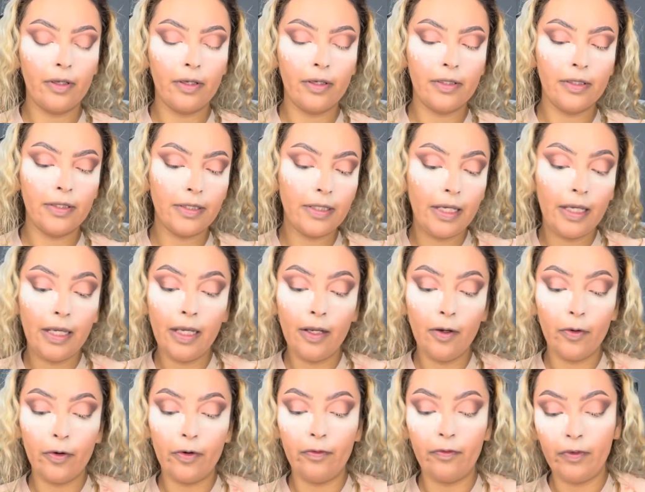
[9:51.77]
see
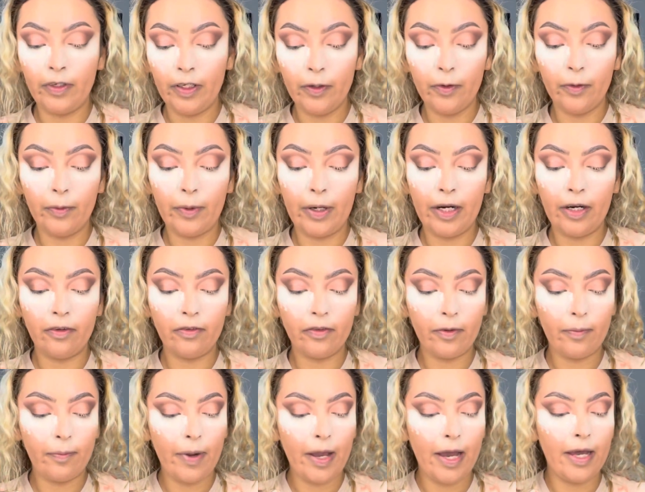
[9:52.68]
or feel right off the
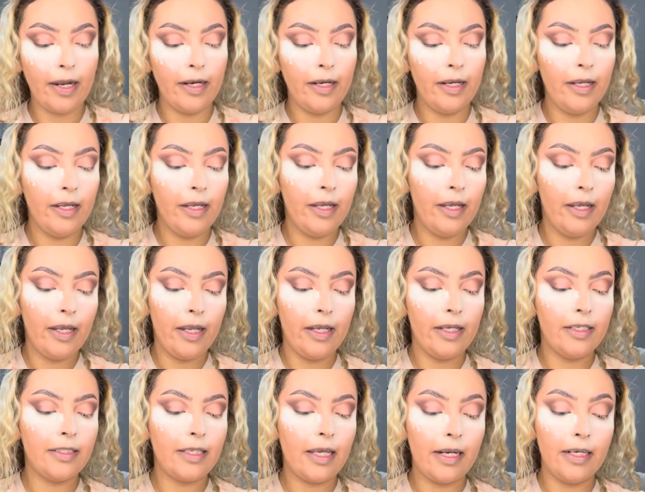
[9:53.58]
bat
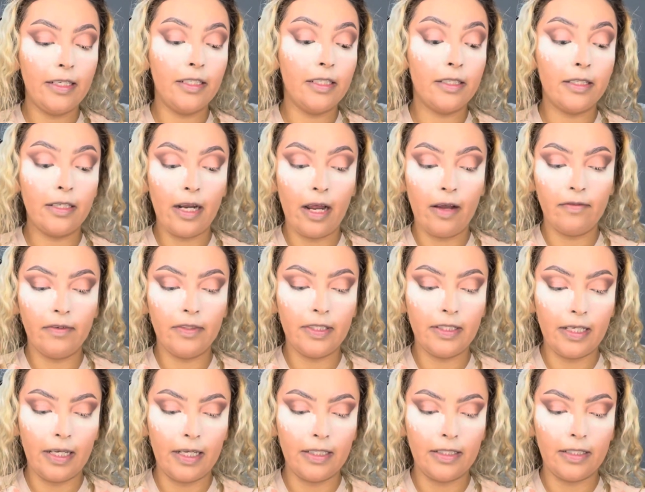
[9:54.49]
is that it doesn't have a
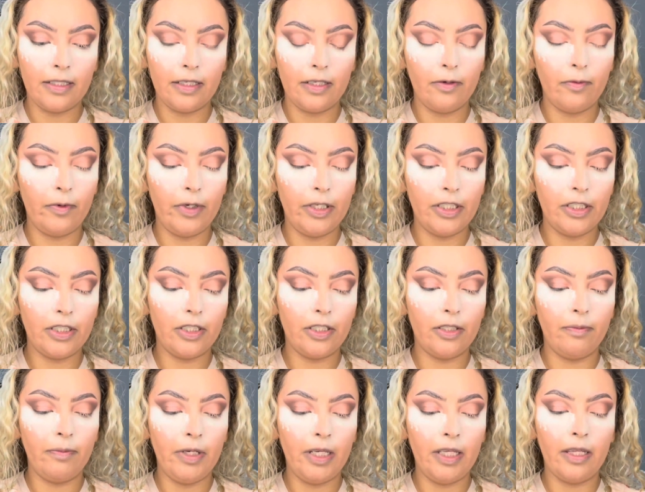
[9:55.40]
scent, which to
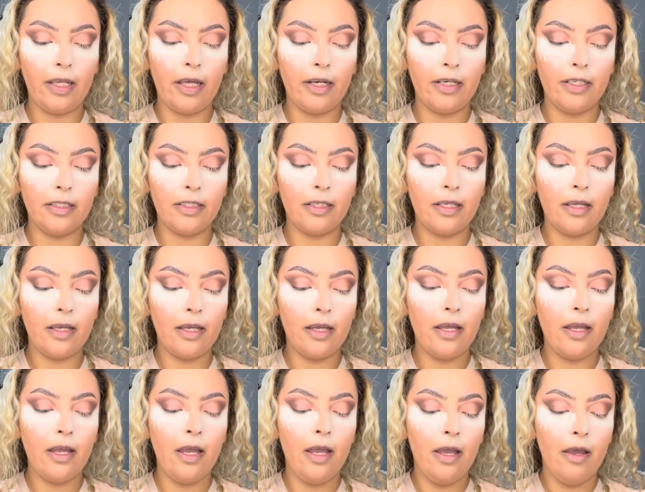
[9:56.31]
me that is
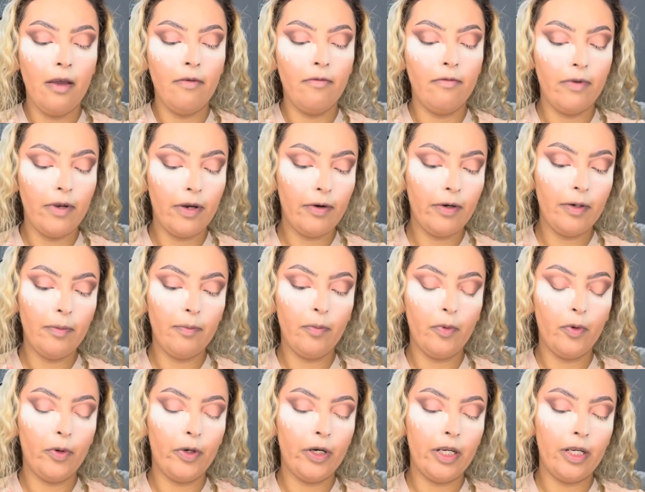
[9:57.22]
very
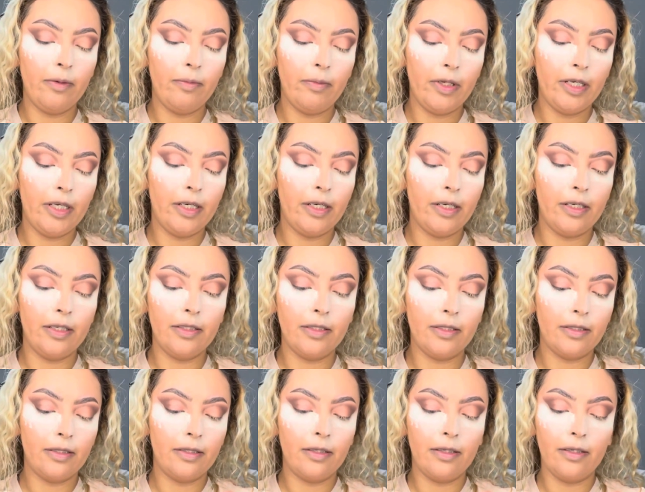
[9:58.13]
important
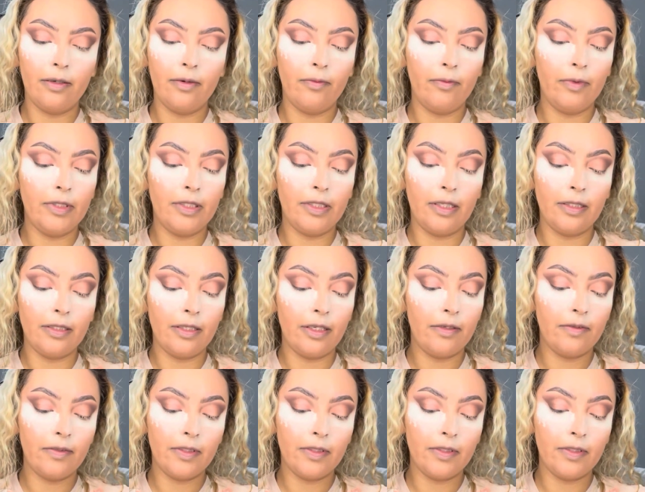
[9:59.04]
because with sensitive